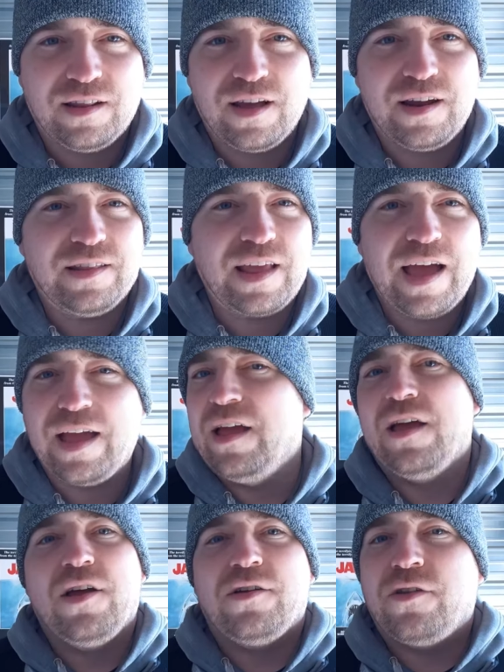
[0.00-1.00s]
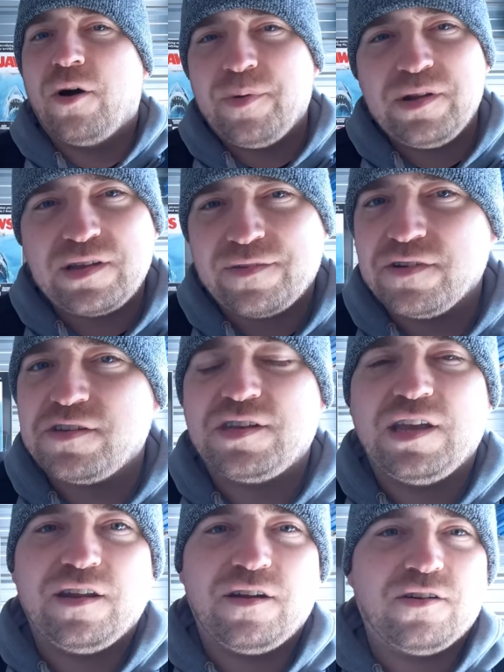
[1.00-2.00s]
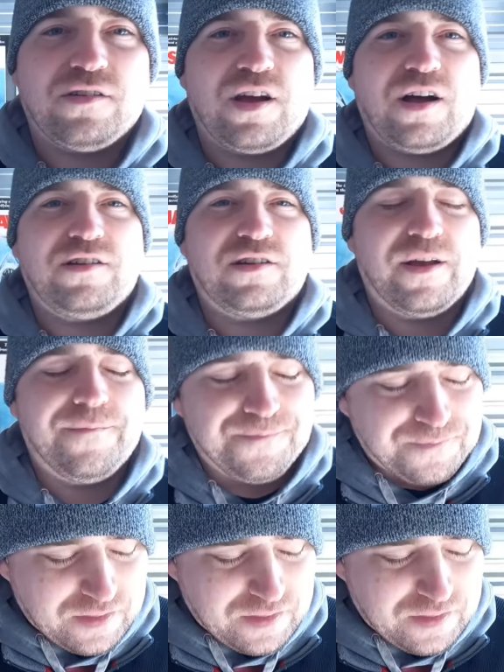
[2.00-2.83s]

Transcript: light of day. Nobody's ever seen it or touched it.